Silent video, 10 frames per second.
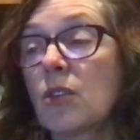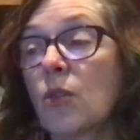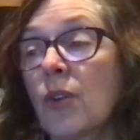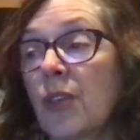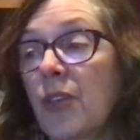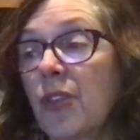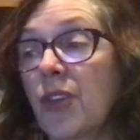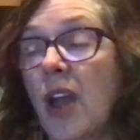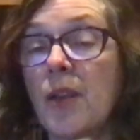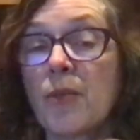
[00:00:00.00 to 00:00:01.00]
or the
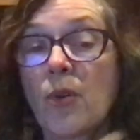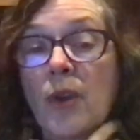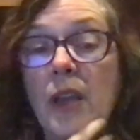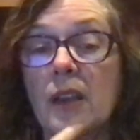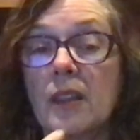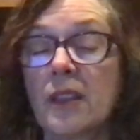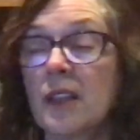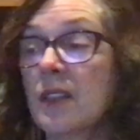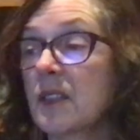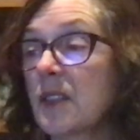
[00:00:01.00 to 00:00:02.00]
thyroid
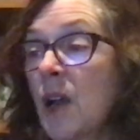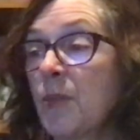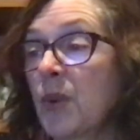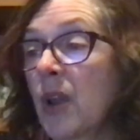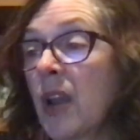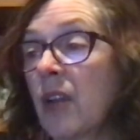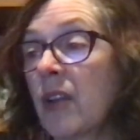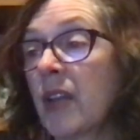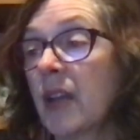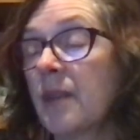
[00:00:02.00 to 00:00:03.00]
in this upper
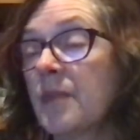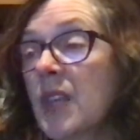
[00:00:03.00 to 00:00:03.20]
area